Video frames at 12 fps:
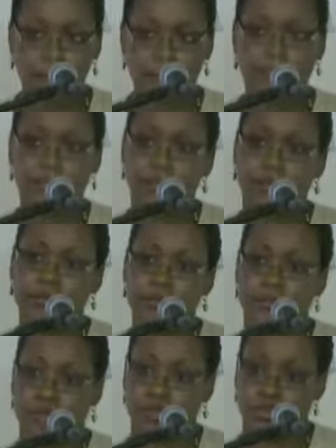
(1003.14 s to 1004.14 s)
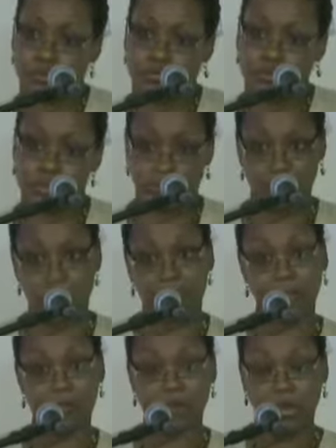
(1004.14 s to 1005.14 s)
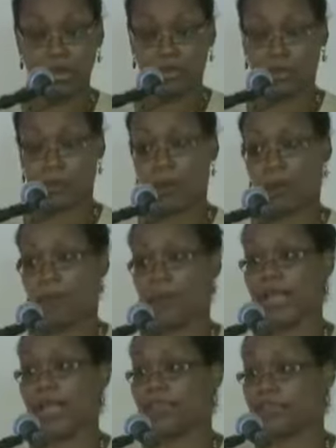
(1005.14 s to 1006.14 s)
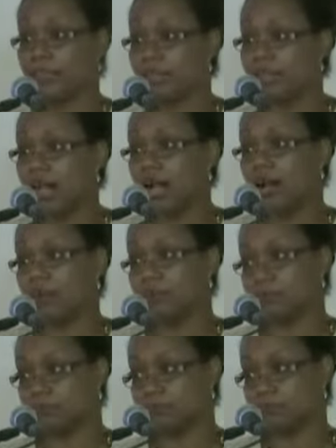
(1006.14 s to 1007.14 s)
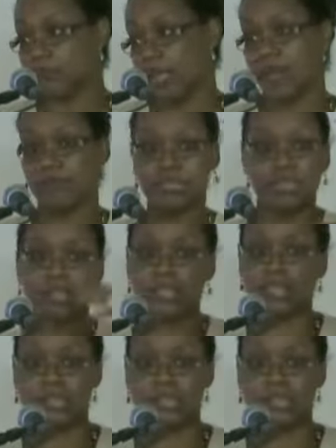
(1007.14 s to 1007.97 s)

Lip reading: In terms of the student response to PowerPoint, I think I haven't done any